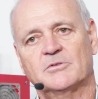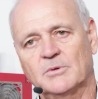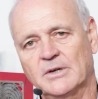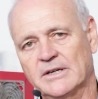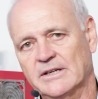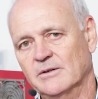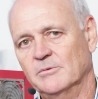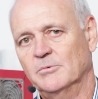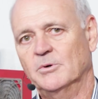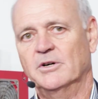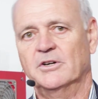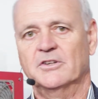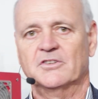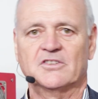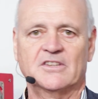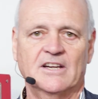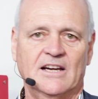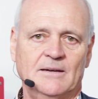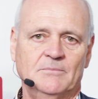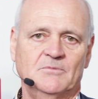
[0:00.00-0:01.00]
when it was,
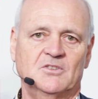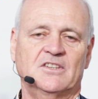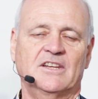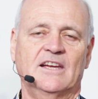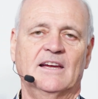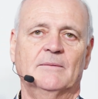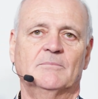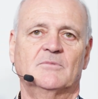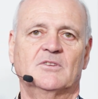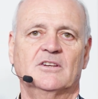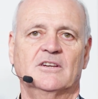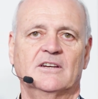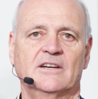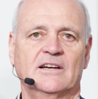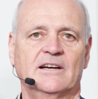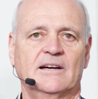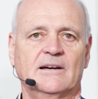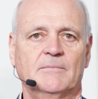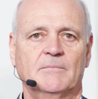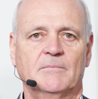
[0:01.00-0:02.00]
time-stamped,
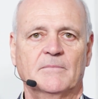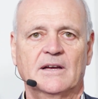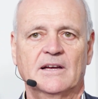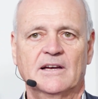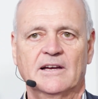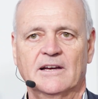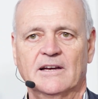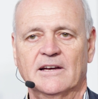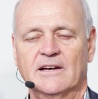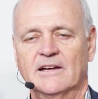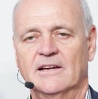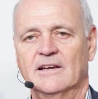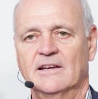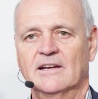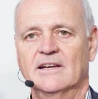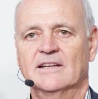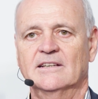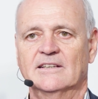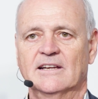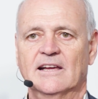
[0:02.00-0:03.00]

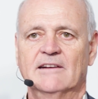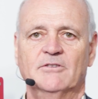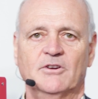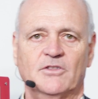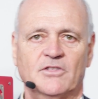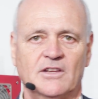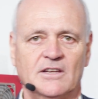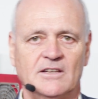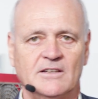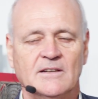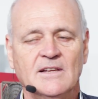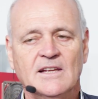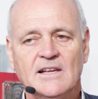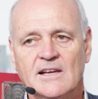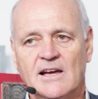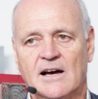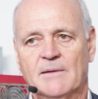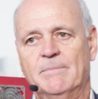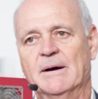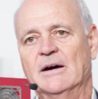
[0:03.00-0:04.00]
and everything
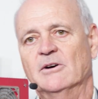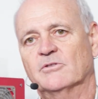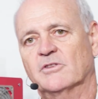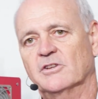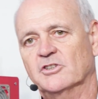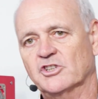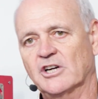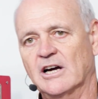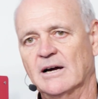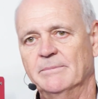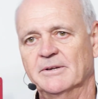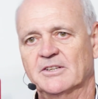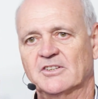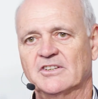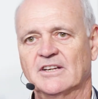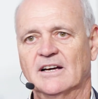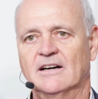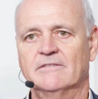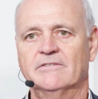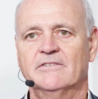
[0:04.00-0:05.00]
about the job
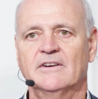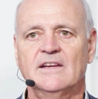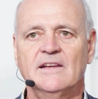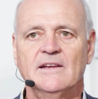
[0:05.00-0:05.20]
itself.